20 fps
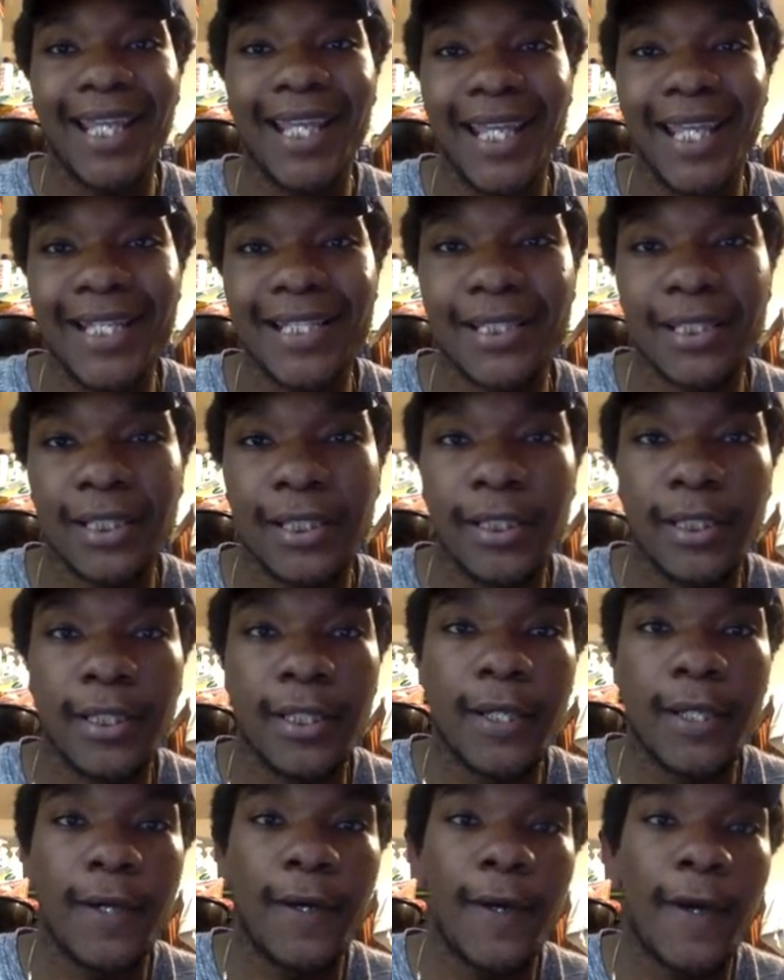is
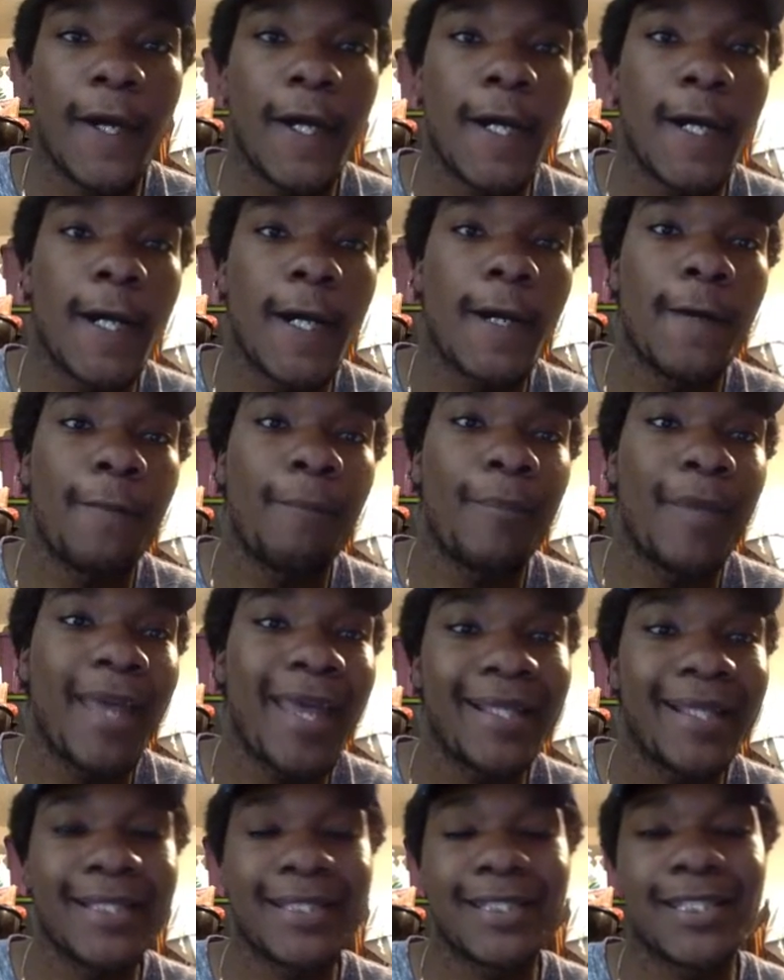uh,
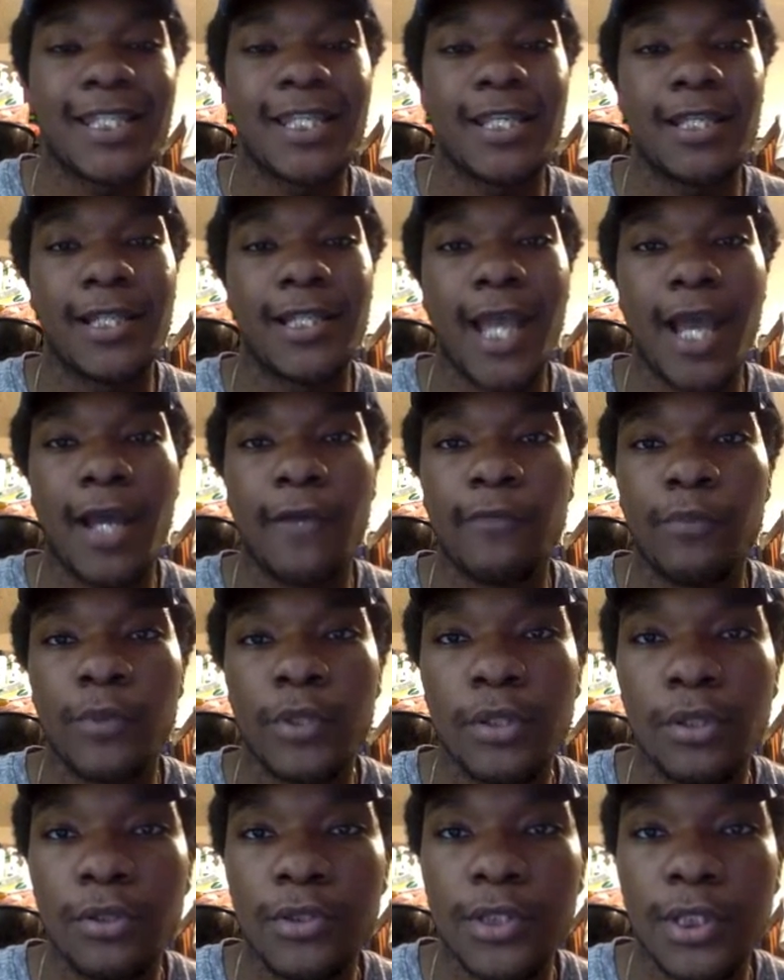Pegaxy. Now, if we
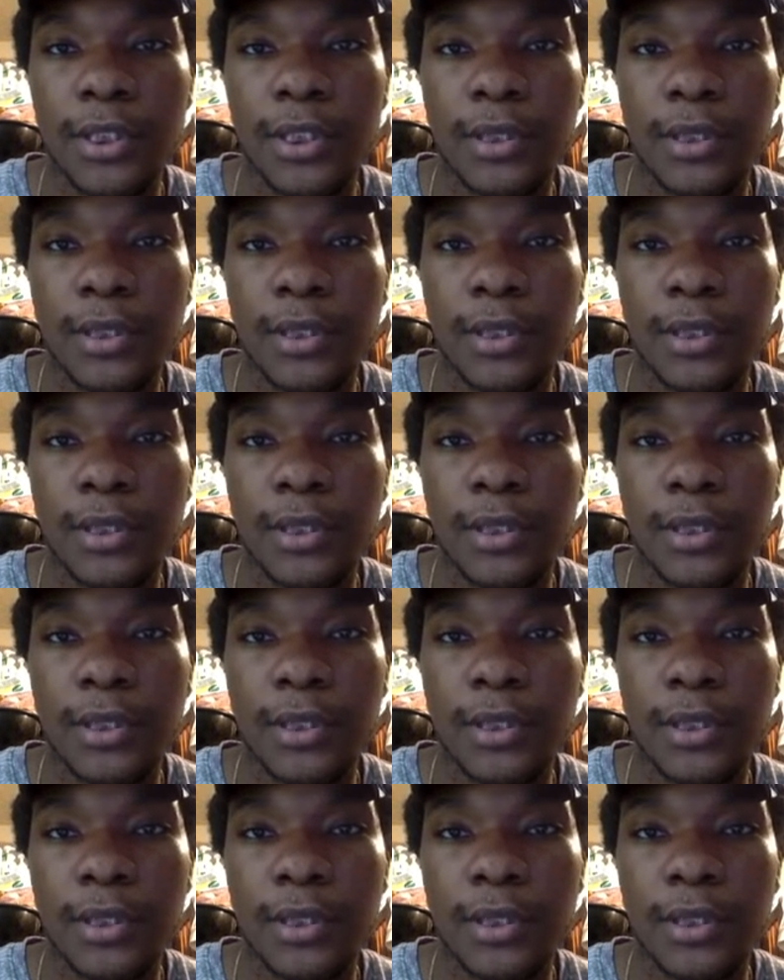go to